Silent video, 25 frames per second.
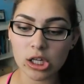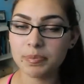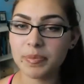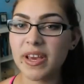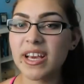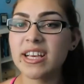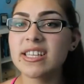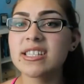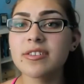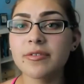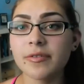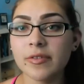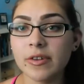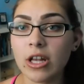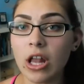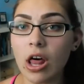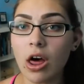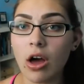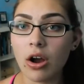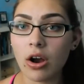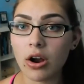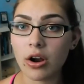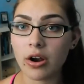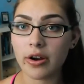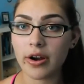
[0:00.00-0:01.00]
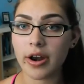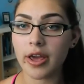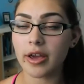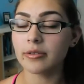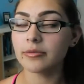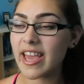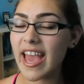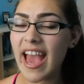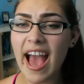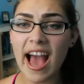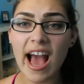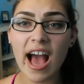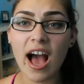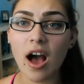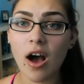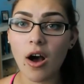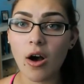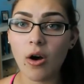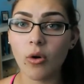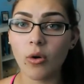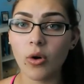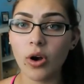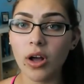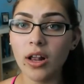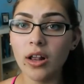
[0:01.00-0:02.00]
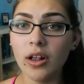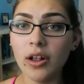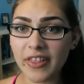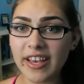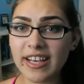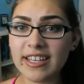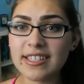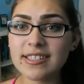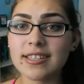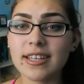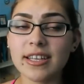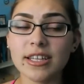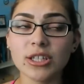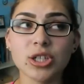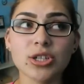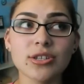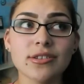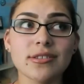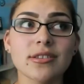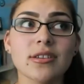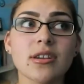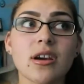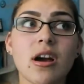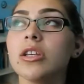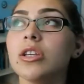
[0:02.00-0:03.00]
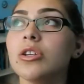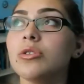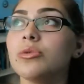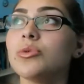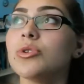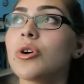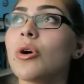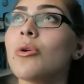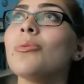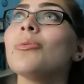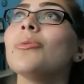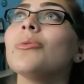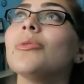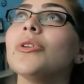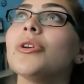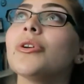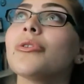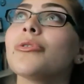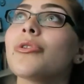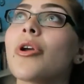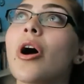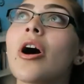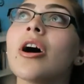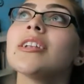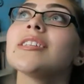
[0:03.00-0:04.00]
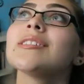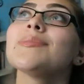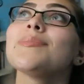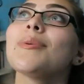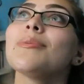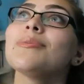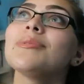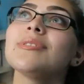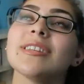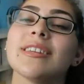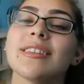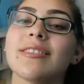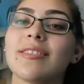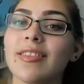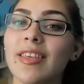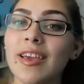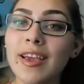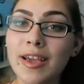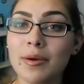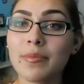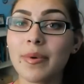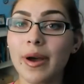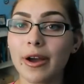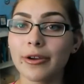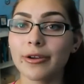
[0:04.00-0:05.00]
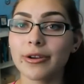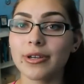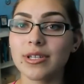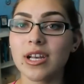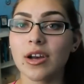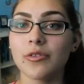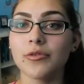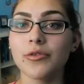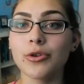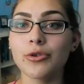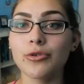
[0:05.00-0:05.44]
piece of lard, cow, things that just, you're not supposed to think about yourself.